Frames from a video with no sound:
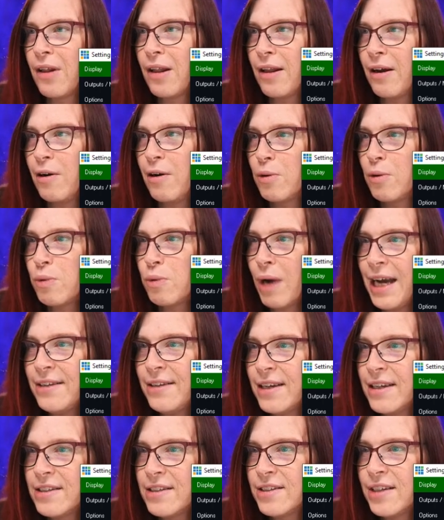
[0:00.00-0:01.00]
right
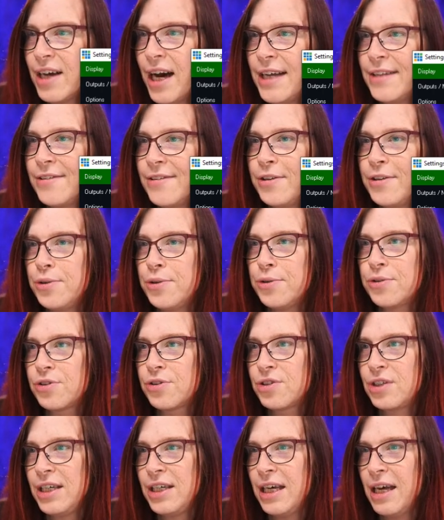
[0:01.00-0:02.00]
hand side, you'll
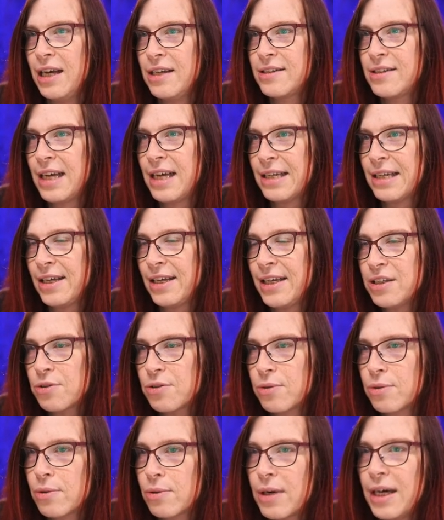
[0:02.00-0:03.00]
see settings
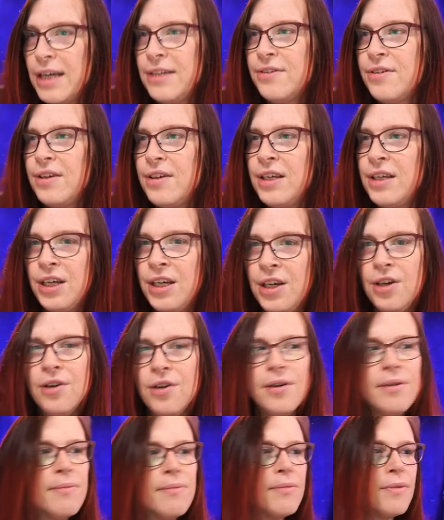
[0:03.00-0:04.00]
right here.
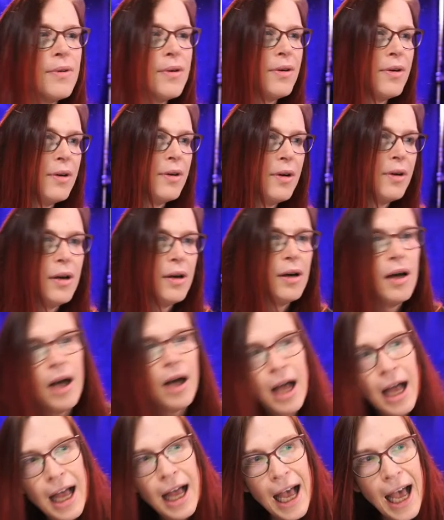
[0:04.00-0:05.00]

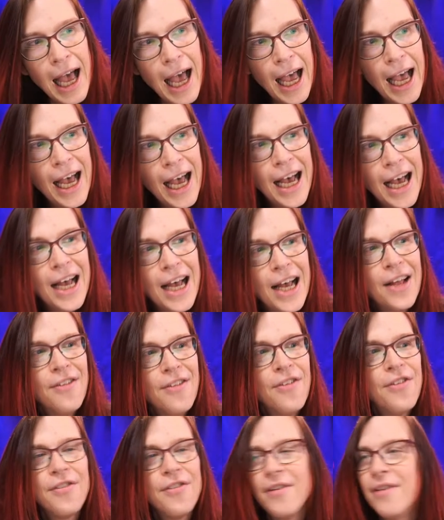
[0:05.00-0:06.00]
And
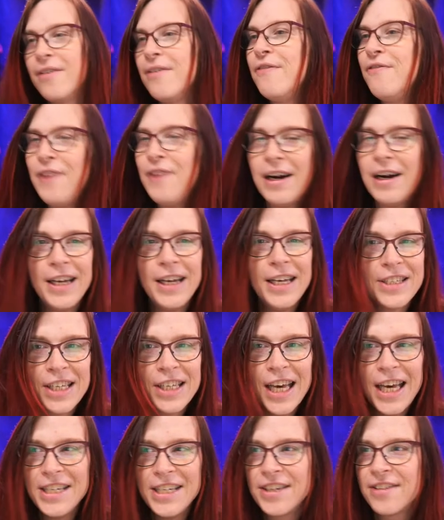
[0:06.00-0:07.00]
Faraday's
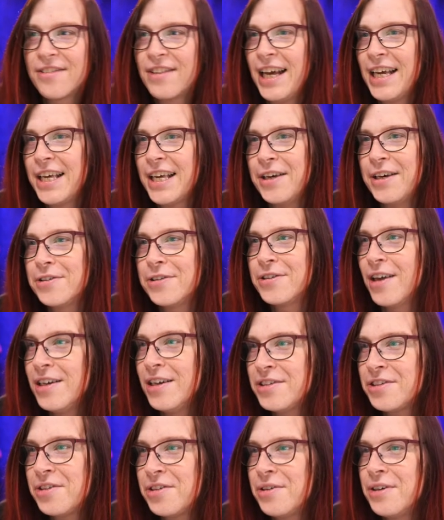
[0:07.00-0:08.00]
cage. Thank you,
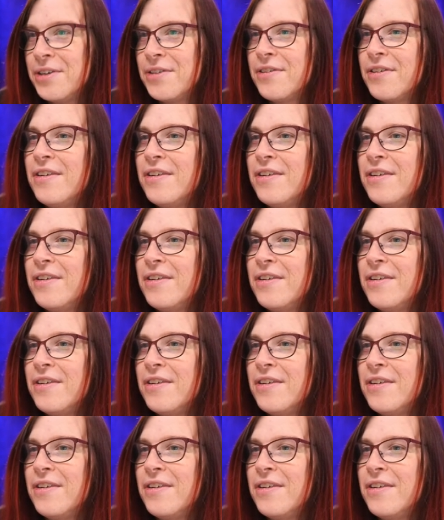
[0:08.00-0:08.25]
Stuart.